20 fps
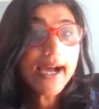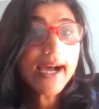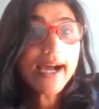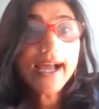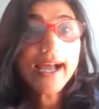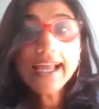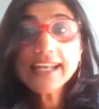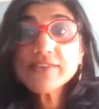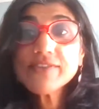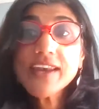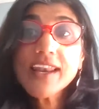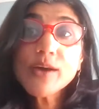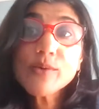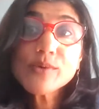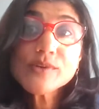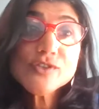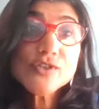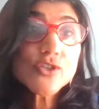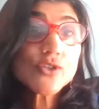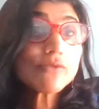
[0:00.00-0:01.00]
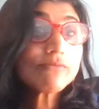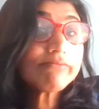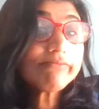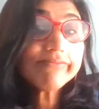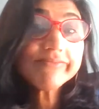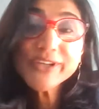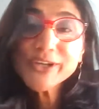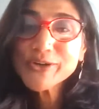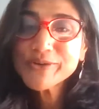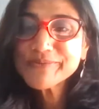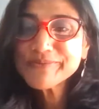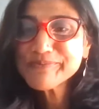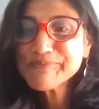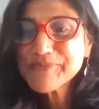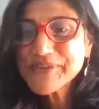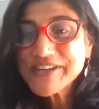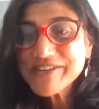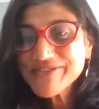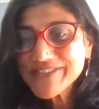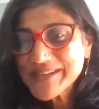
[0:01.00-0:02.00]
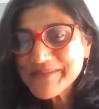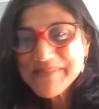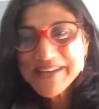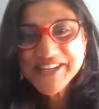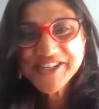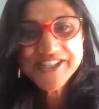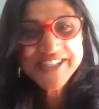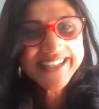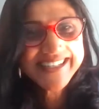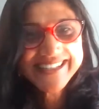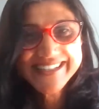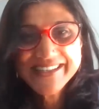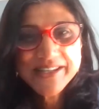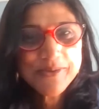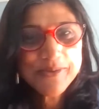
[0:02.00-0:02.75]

And if Ala wants to, briefly mention